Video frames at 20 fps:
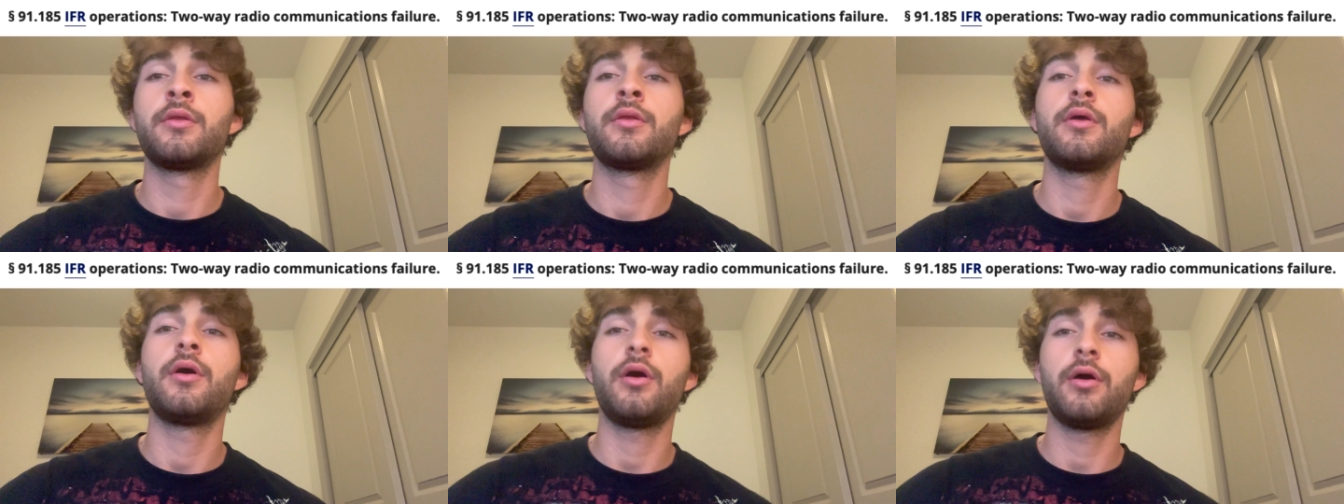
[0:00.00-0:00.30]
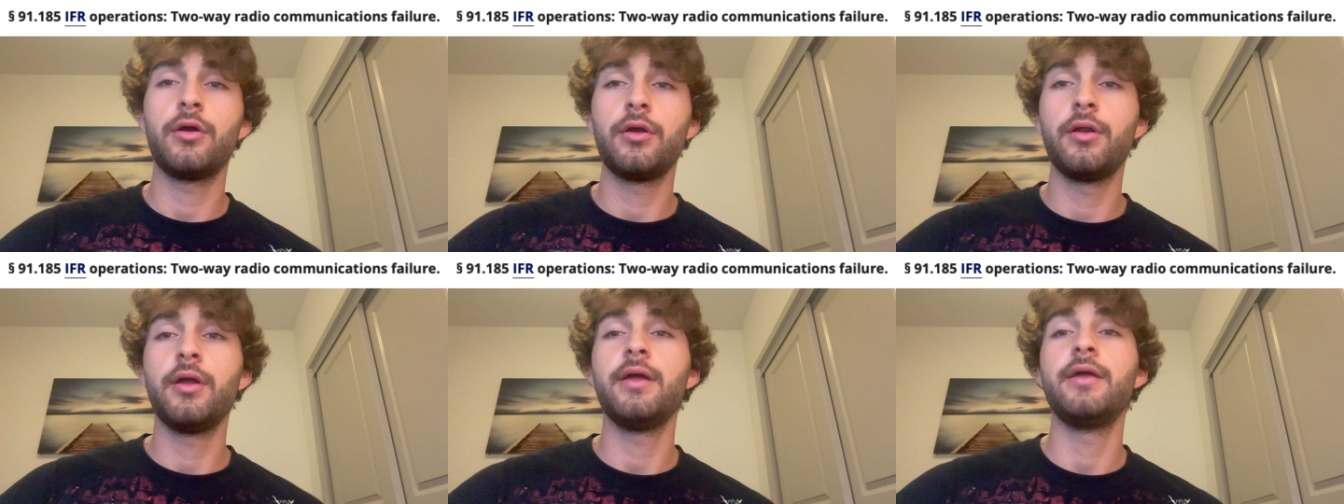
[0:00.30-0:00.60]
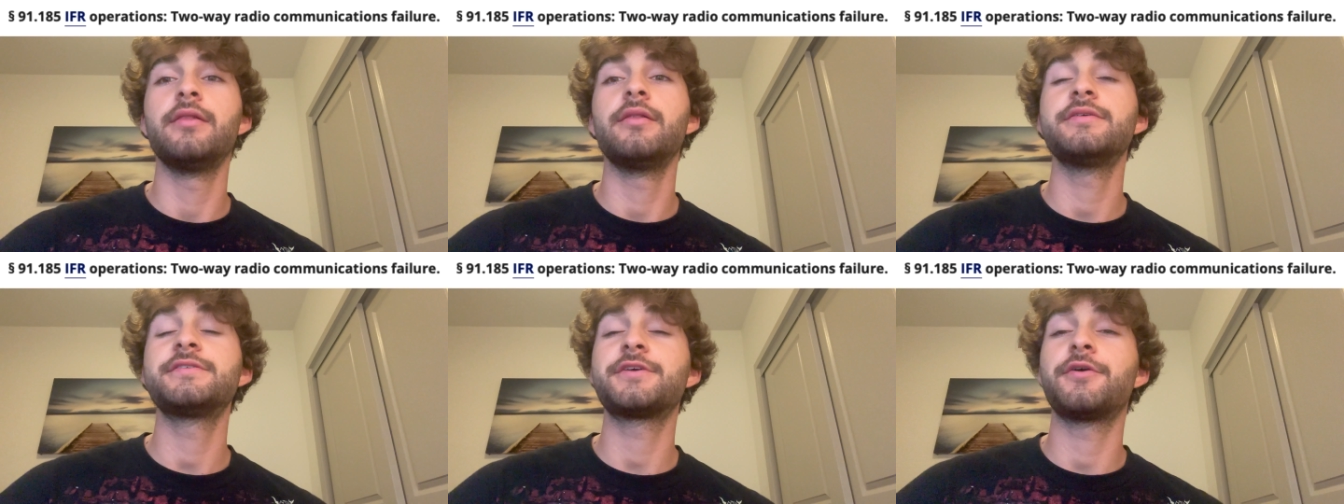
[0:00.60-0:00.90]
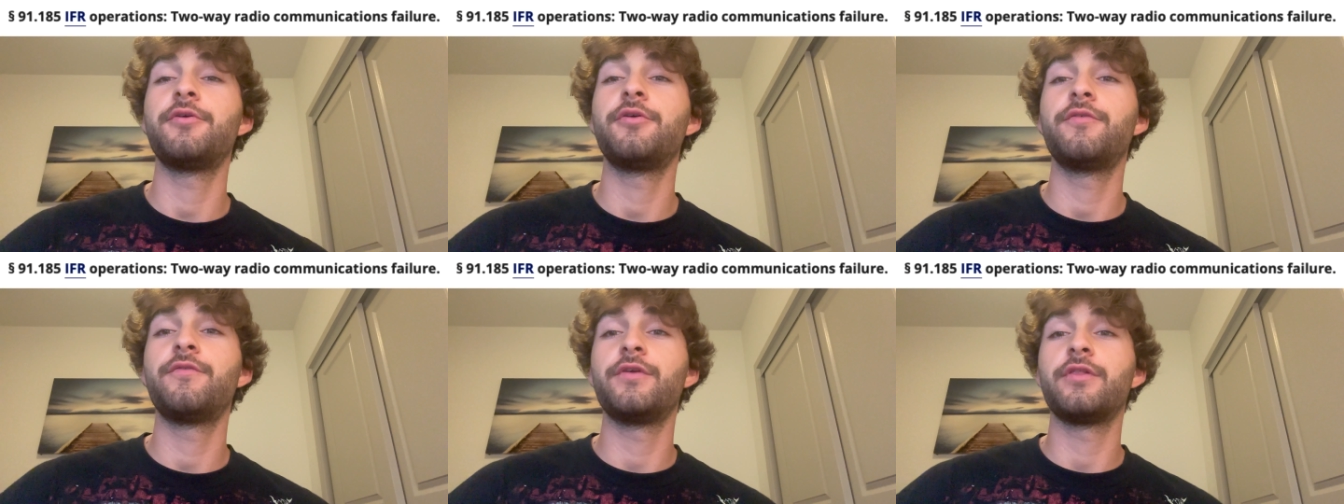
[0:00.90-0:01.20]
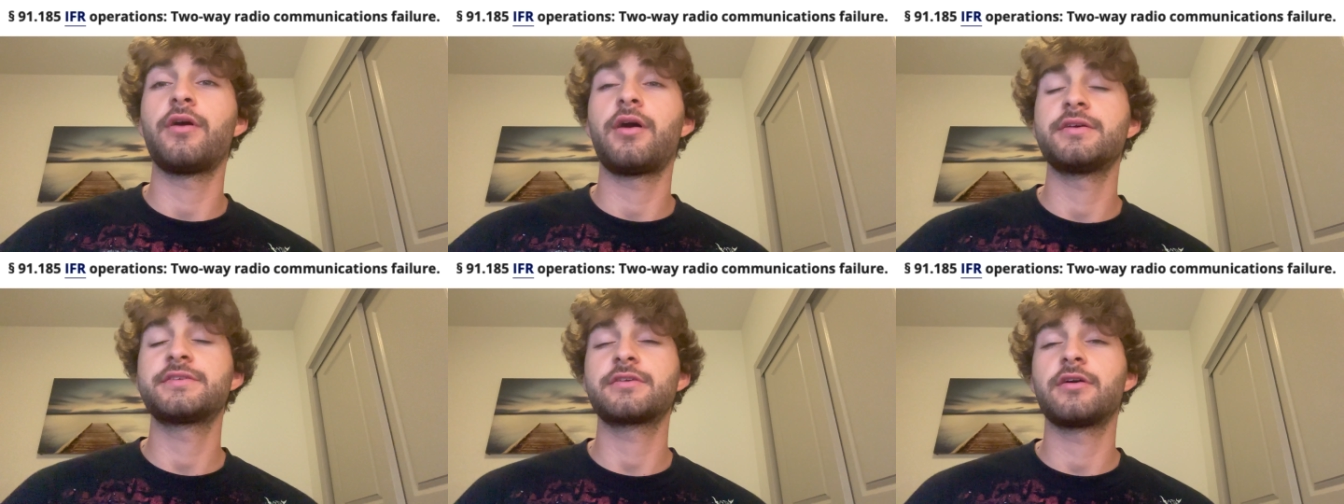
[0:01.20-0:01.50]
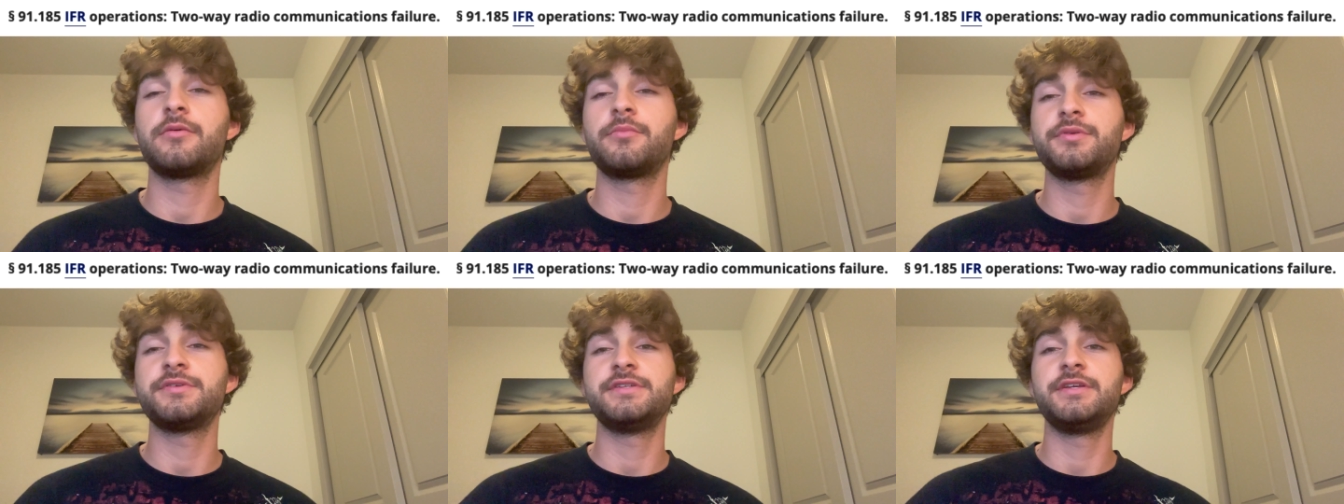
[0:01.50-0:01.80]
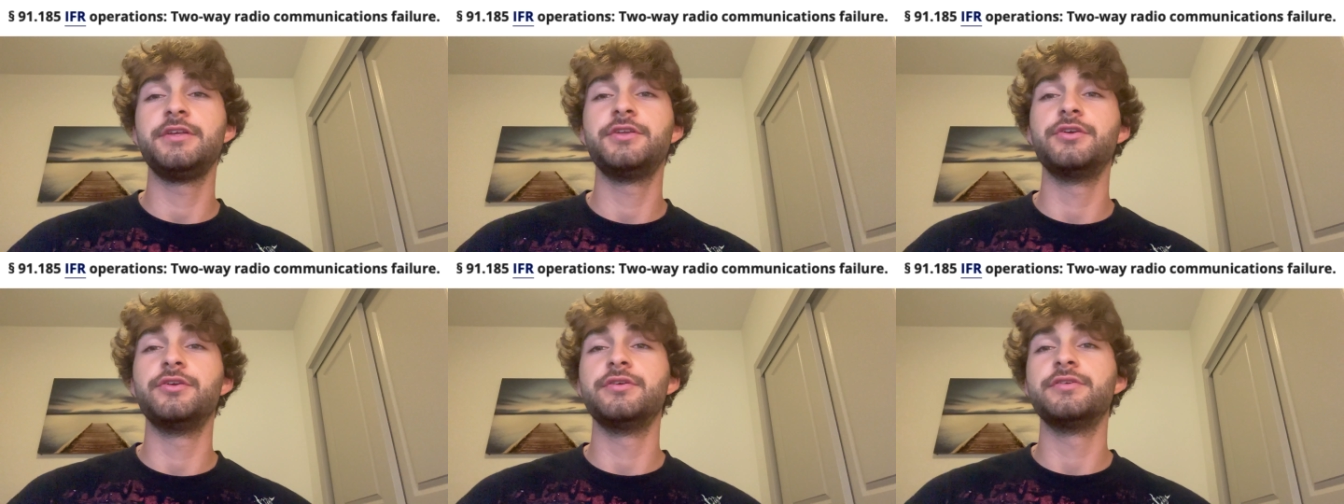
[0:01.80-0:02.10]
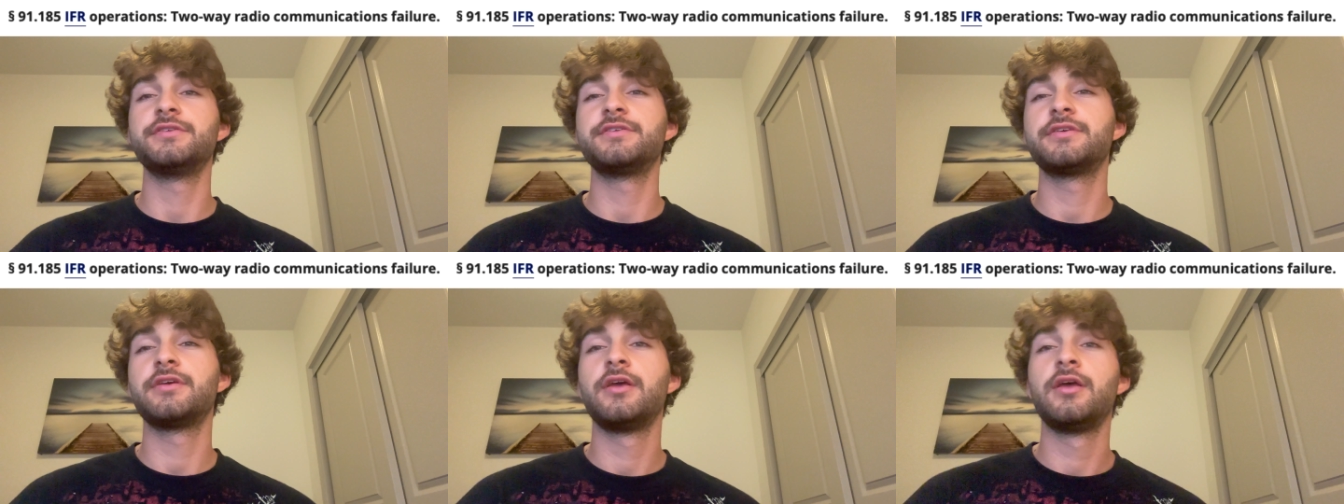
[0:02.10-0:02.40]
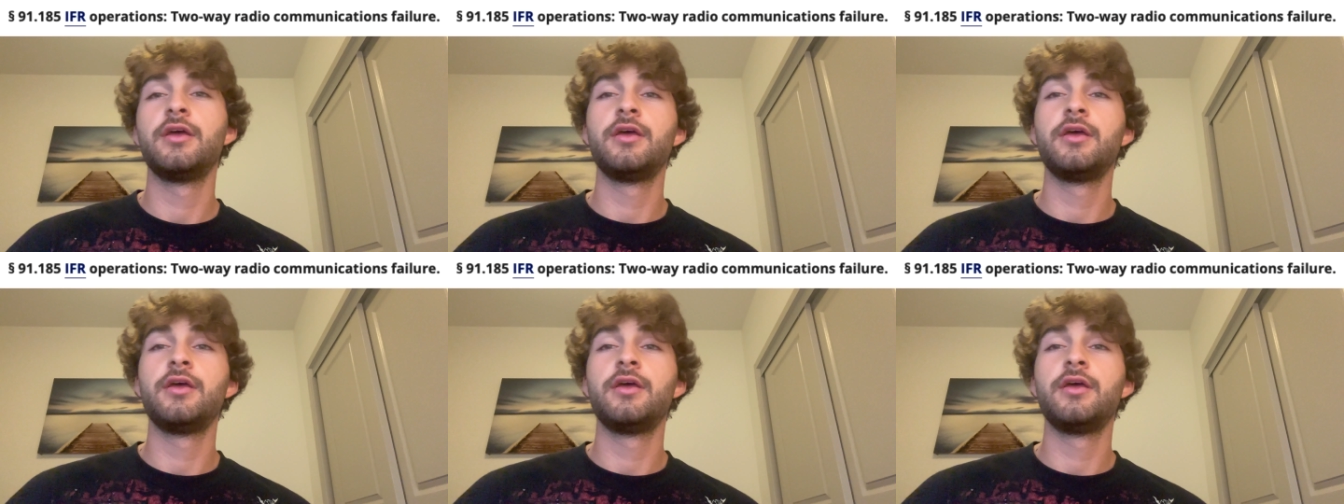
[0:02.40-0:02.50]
All right, let's go over lost comm procedures.